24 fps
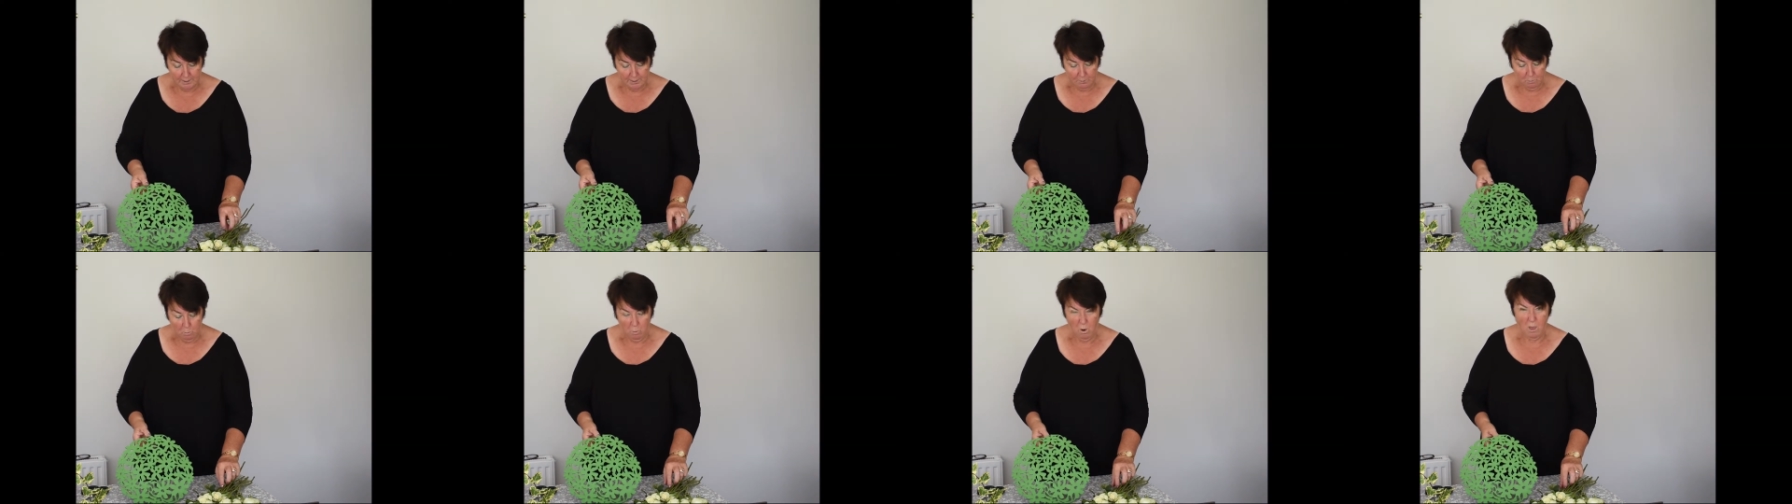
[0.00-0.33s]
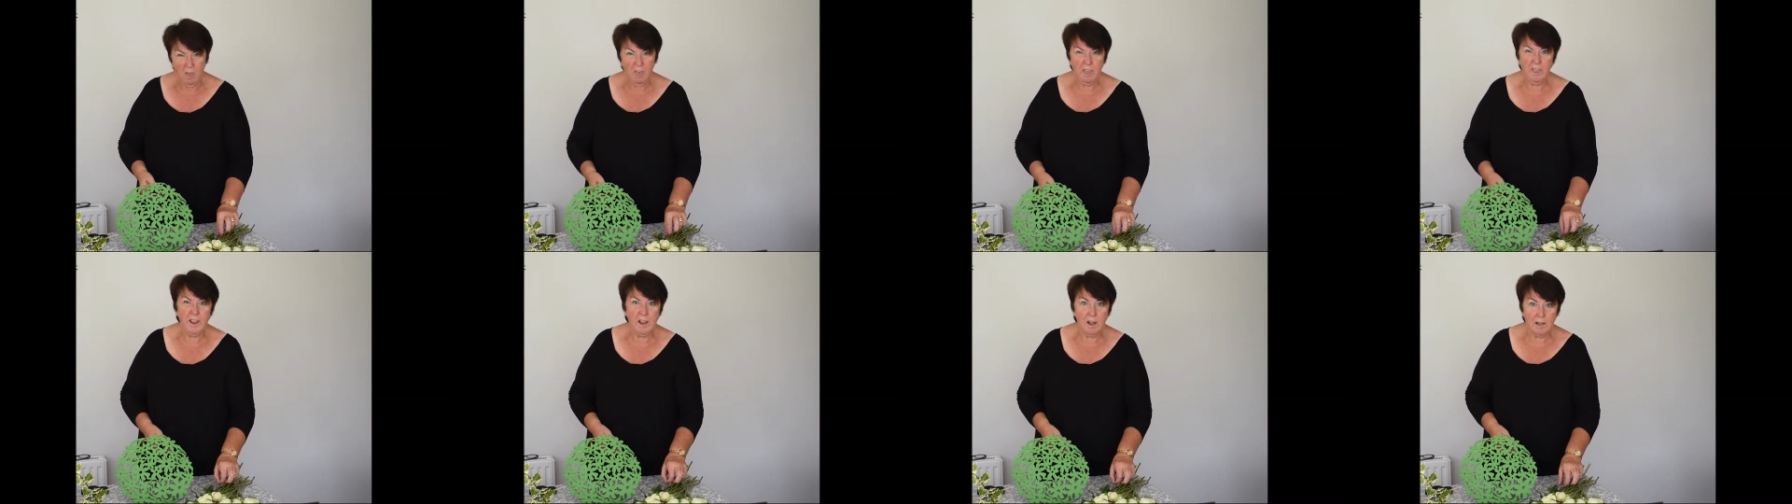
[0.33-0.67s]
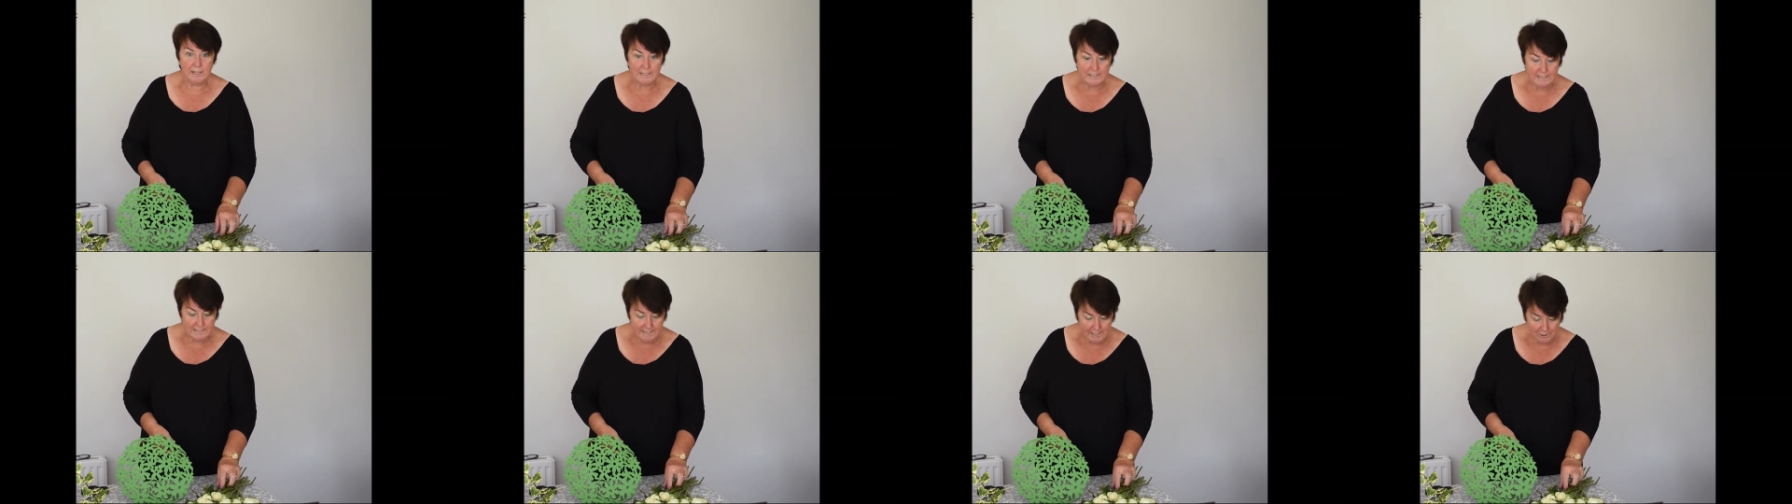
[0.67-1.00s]
One thing
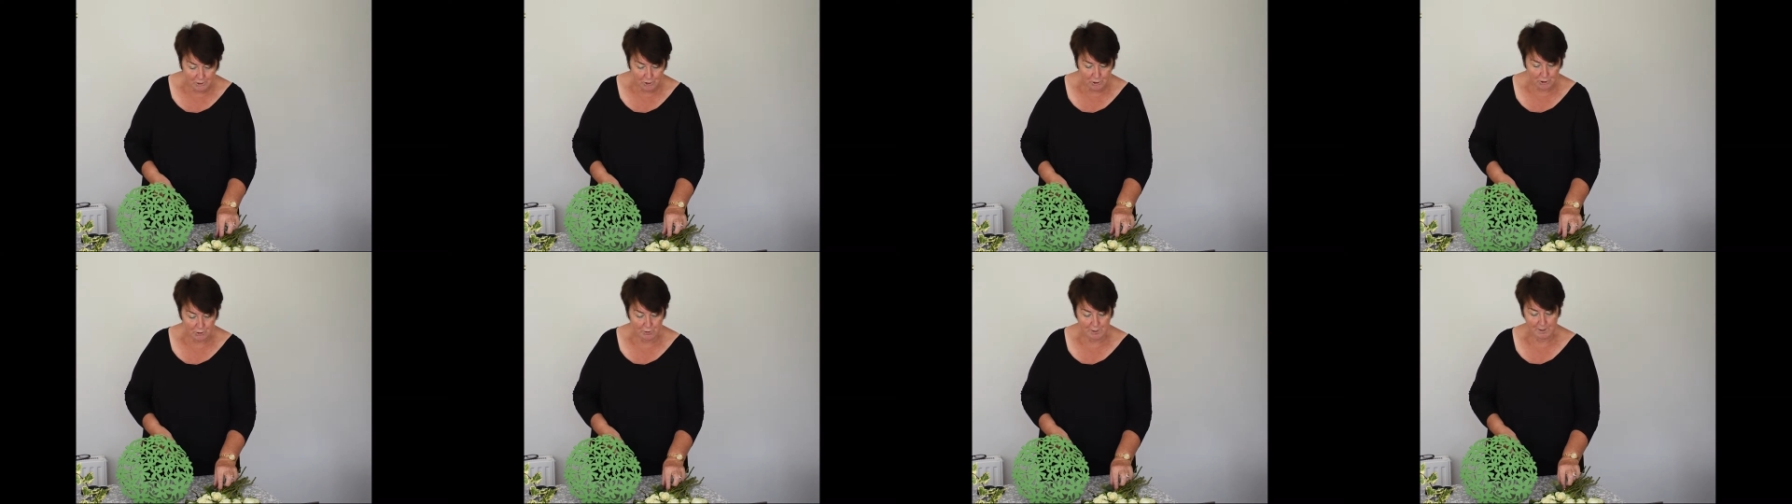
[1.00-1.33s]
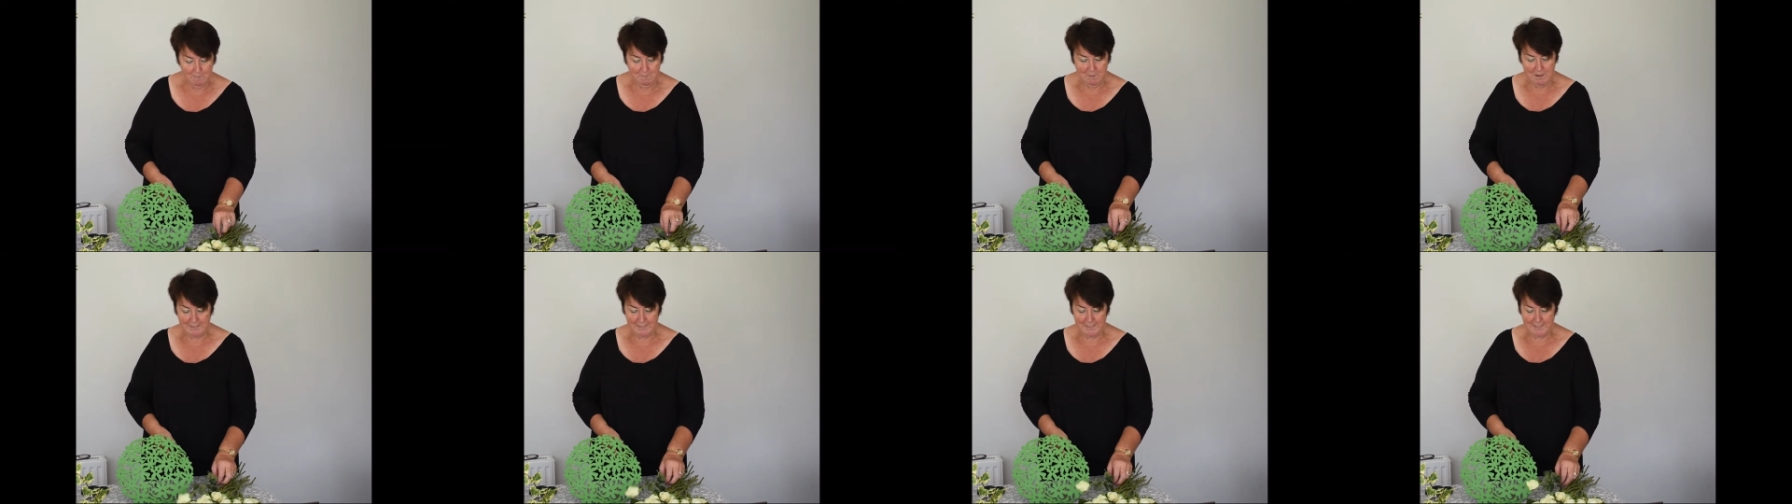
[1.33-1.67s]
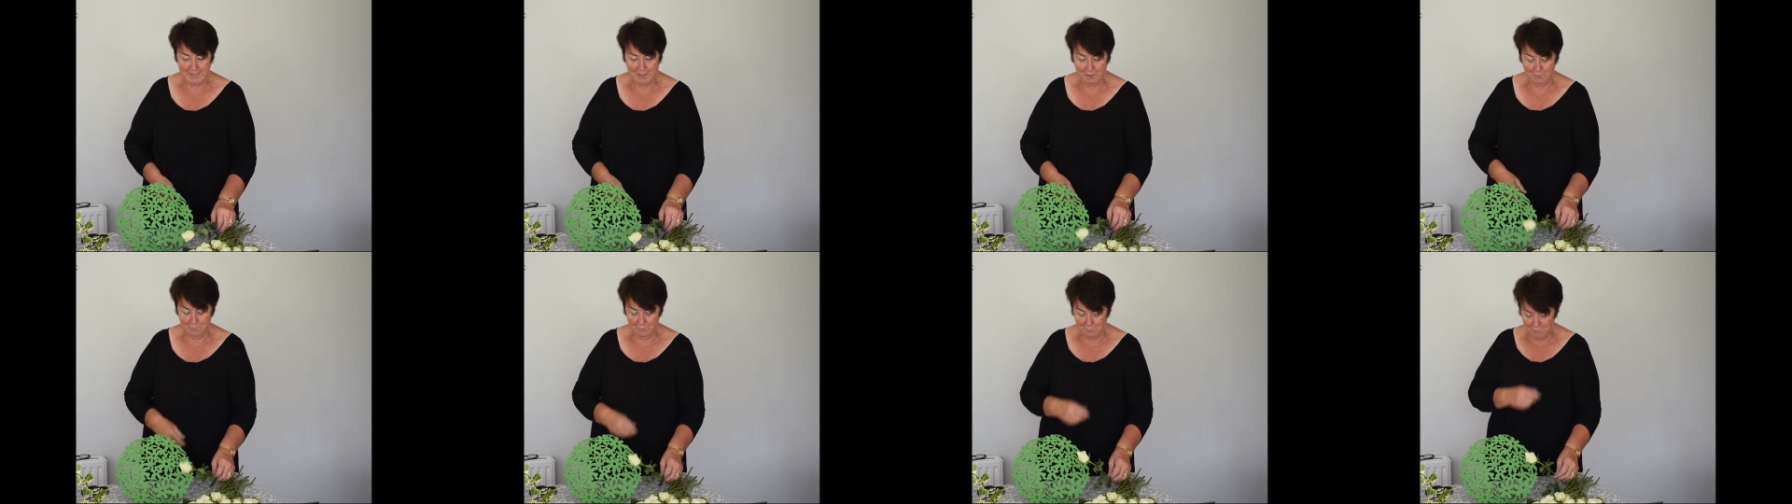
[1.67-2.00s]
I did treat
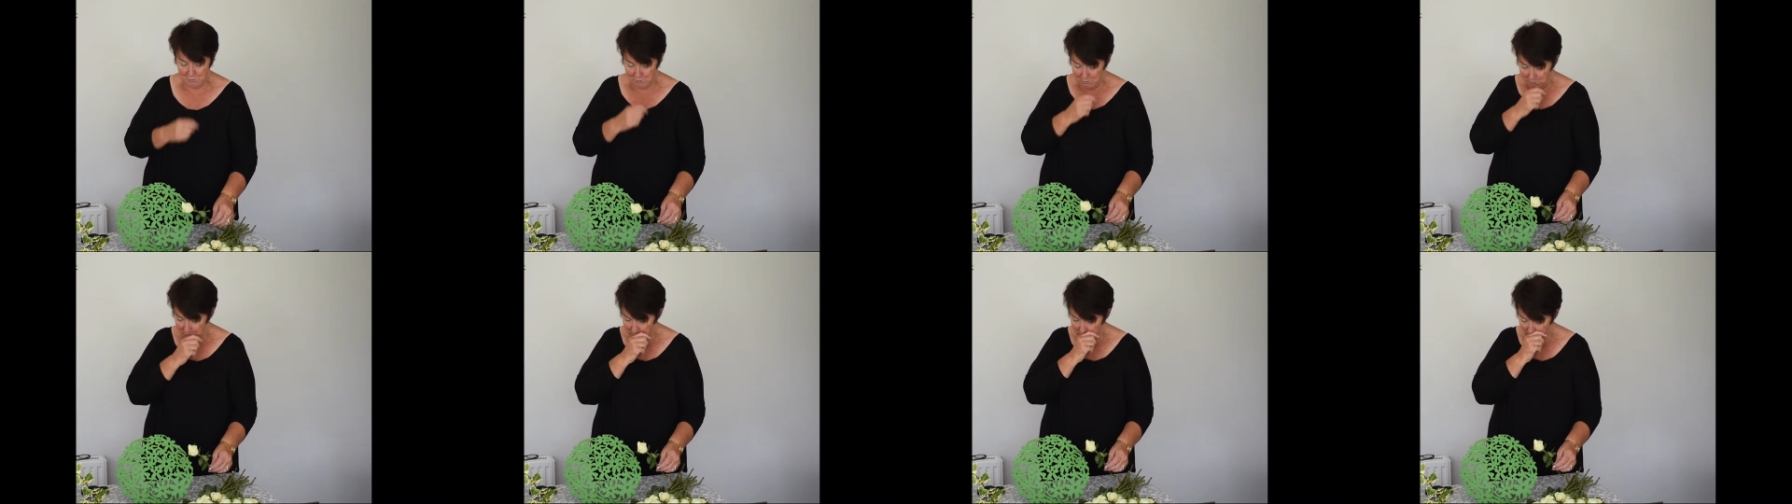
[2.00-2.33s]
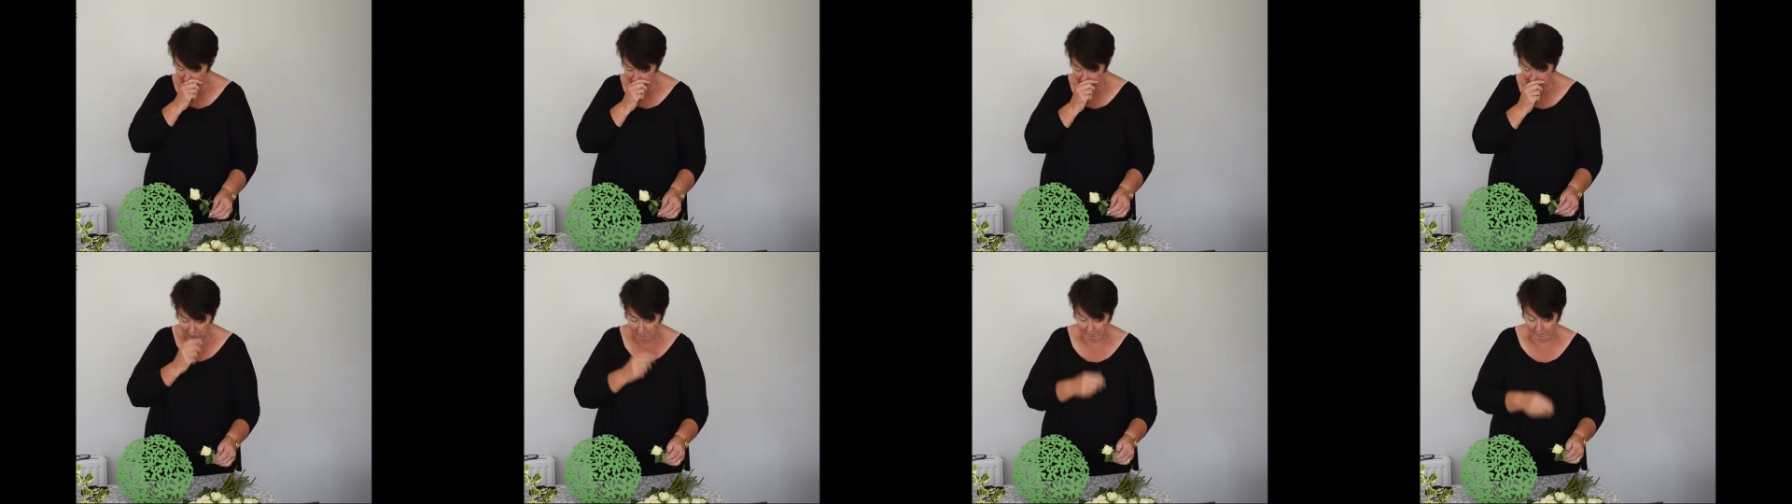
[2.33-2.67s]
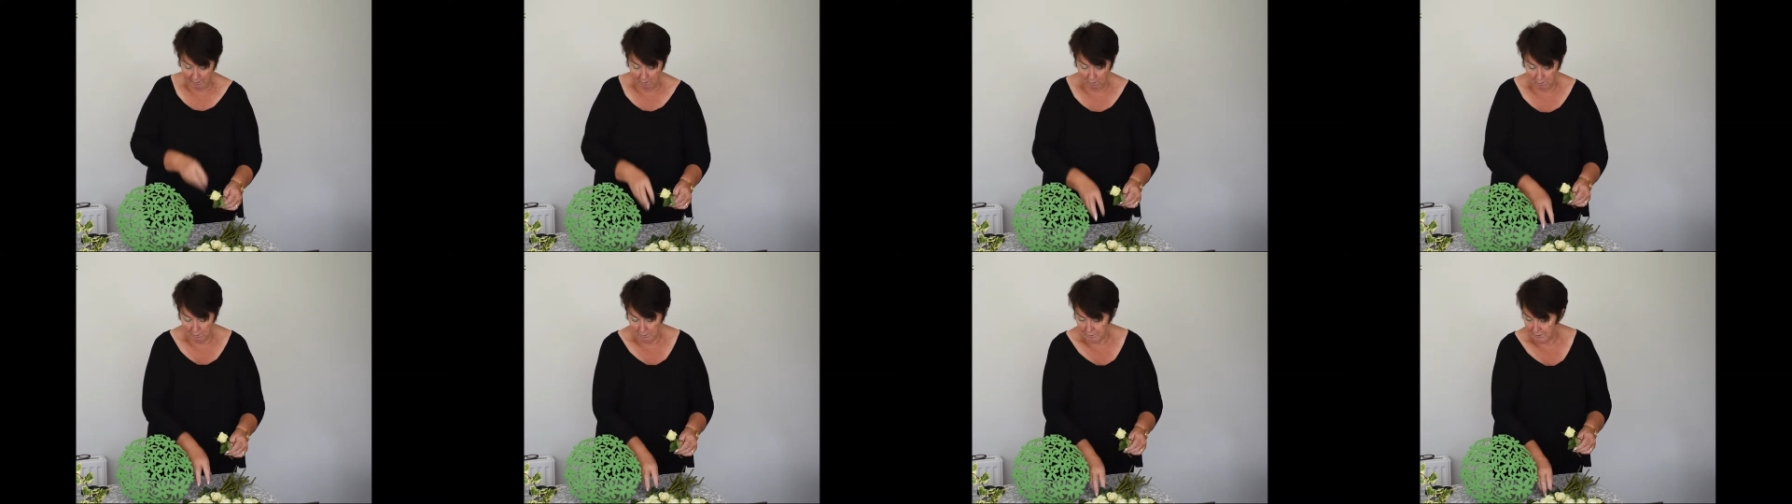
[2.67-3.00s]
myself to during
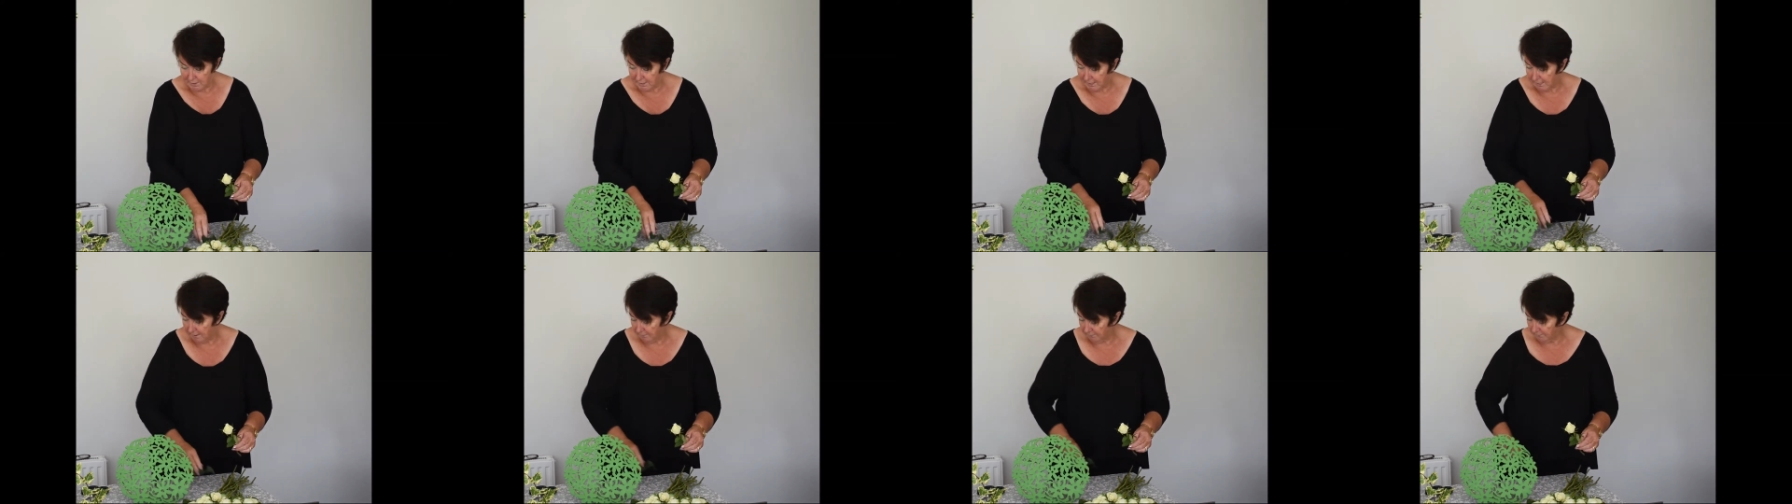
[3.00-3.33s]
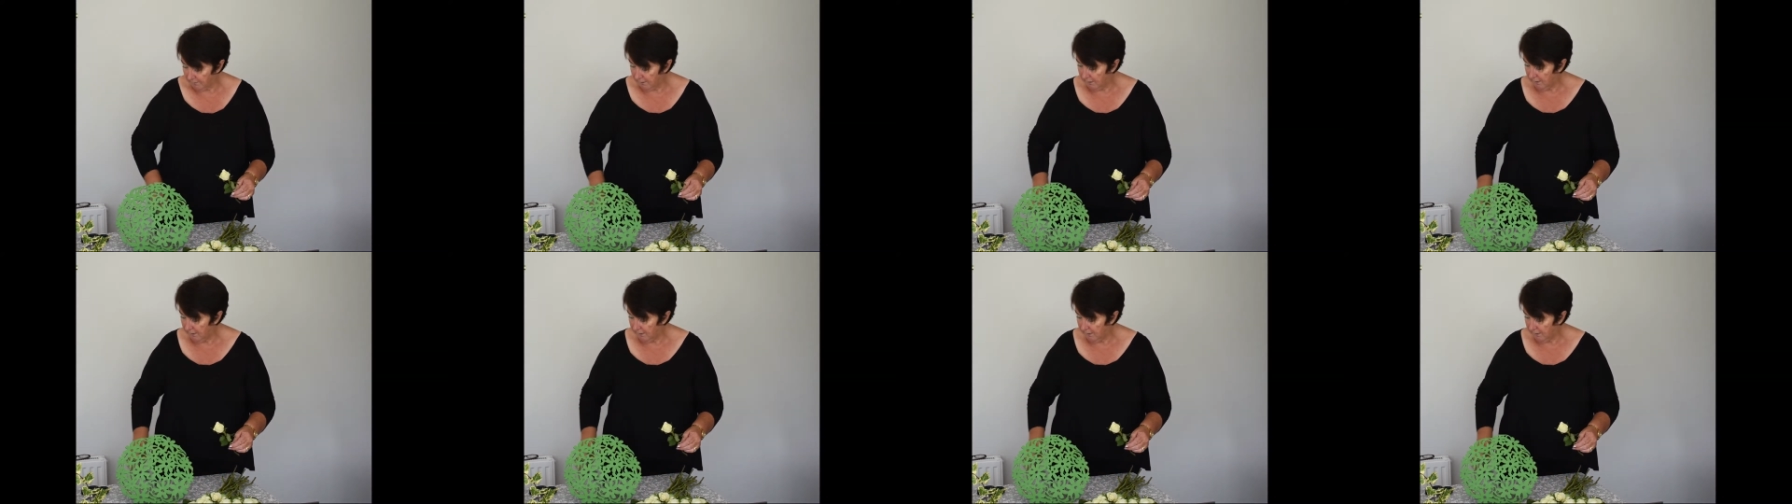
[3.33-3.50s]
lockdown,